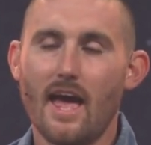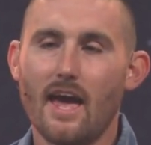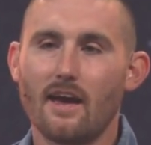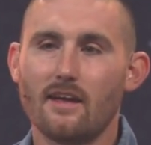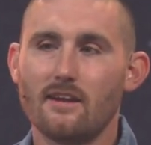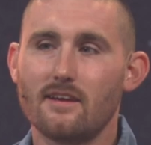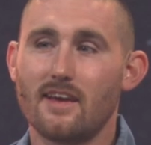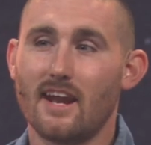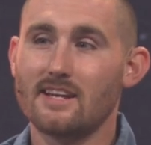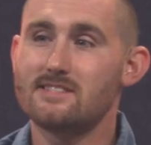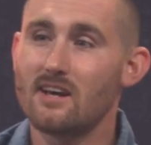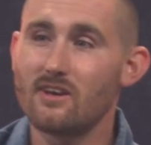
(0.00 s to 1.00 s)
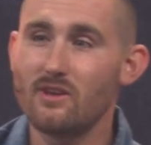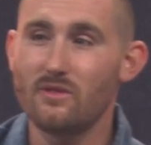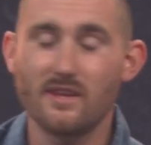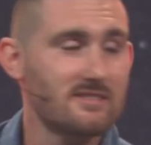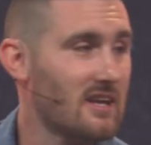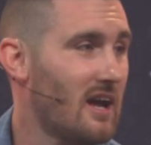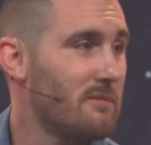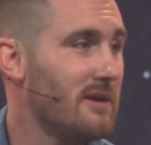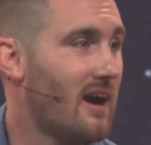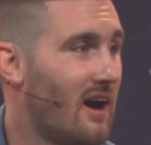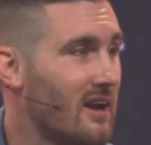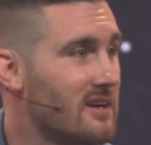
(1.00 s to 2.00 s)
And can I tell you this? Can I
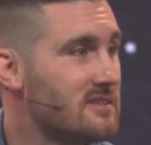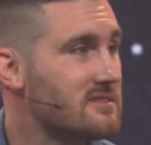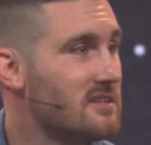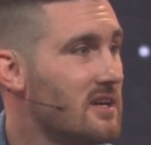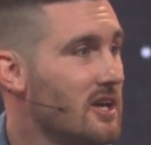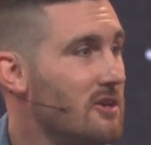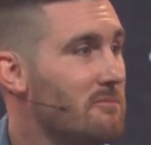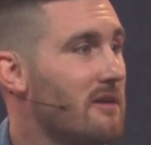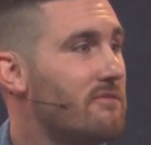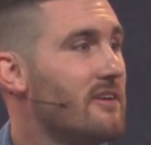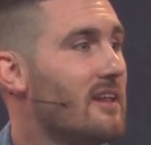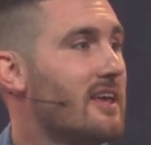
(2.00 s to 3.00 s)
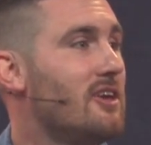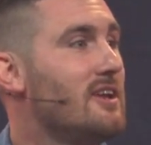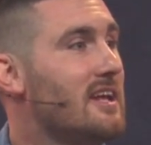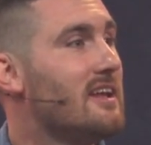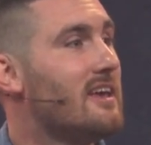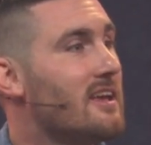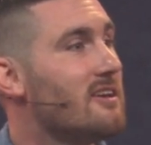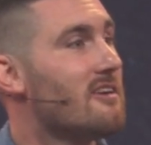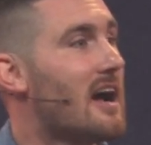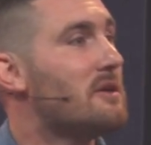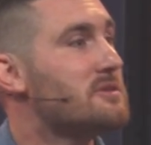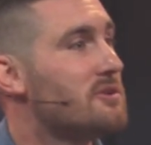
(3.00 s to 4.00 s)
be honest? You may feel like you need to get
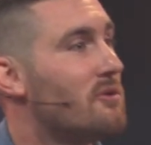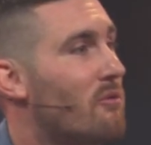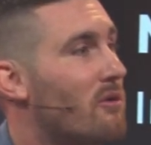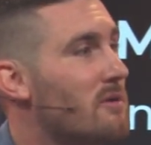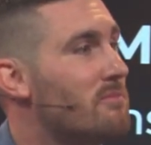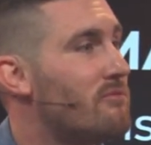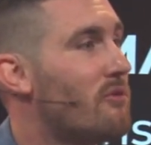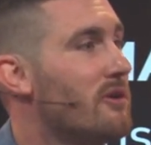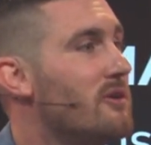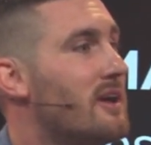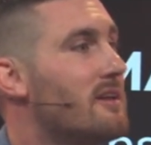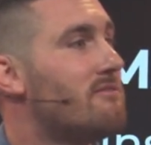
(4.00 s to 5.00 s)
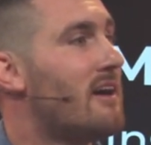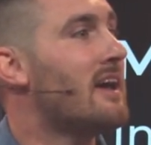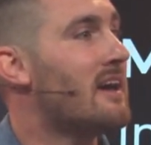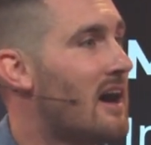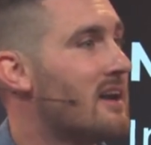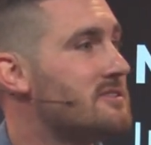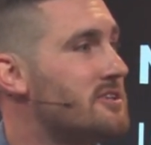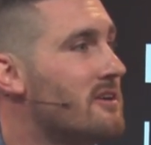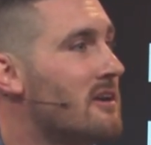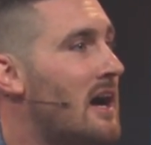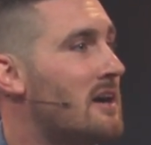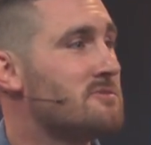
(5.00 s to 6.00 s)
your house in order before you can invite God into
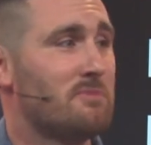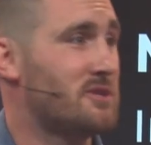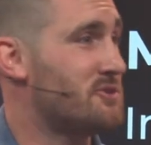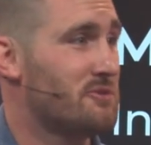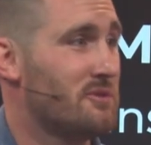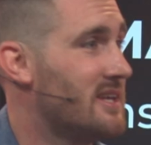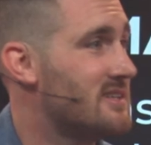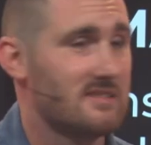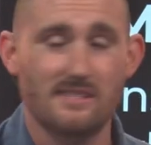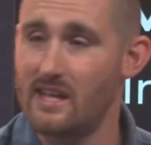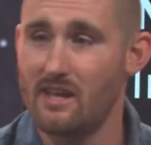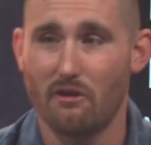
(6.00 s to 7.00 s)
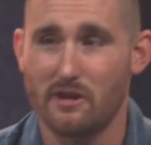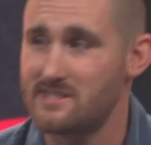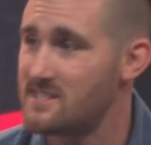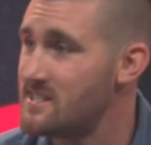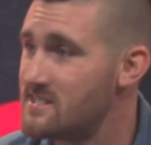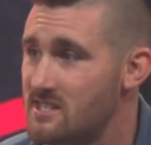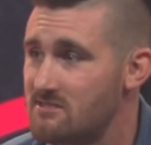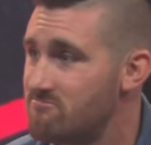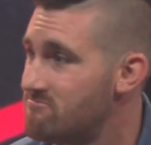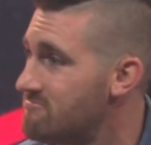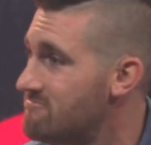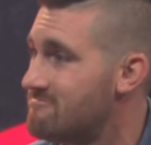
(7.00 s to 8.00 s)
your house, but the truth is that he already sees it.
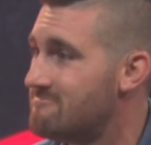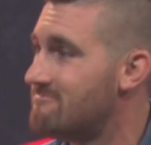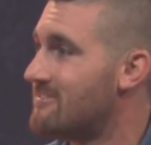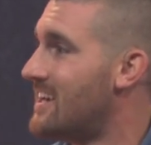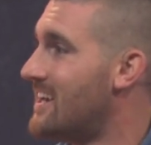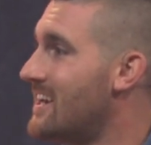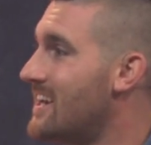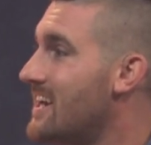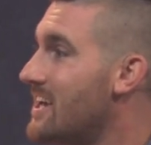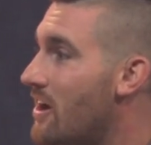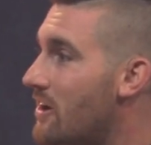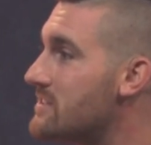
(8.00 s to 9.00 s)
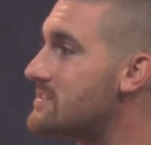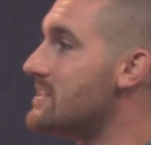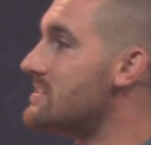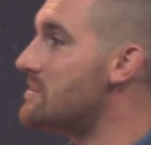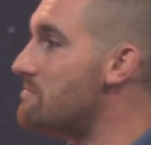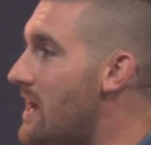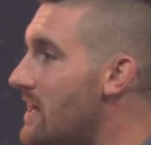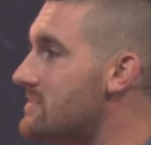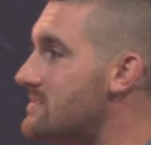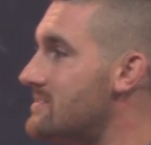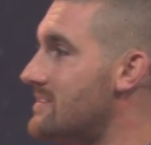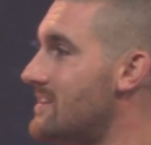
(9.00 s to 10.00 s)
He already sees the
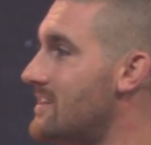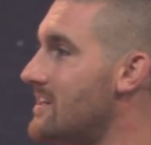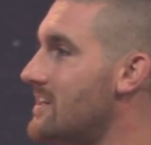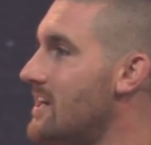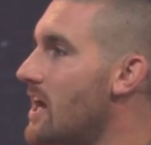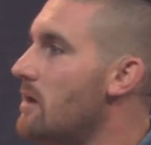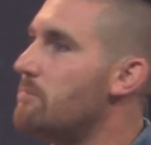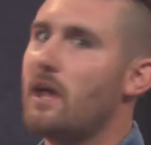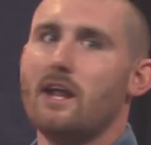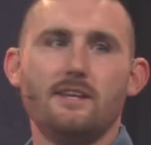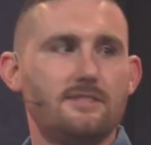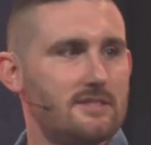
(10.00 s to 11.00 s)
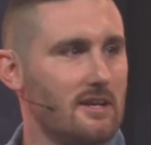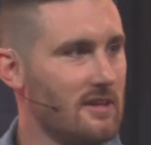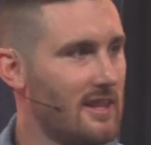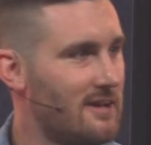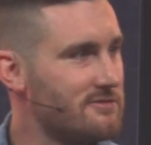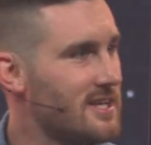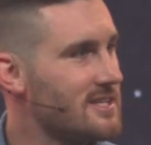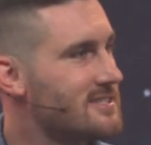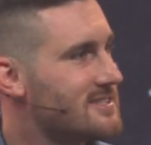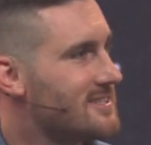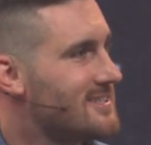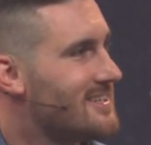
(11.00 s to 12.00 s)
mess, but yet he still loves
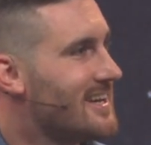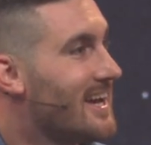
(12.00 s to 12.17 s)
us.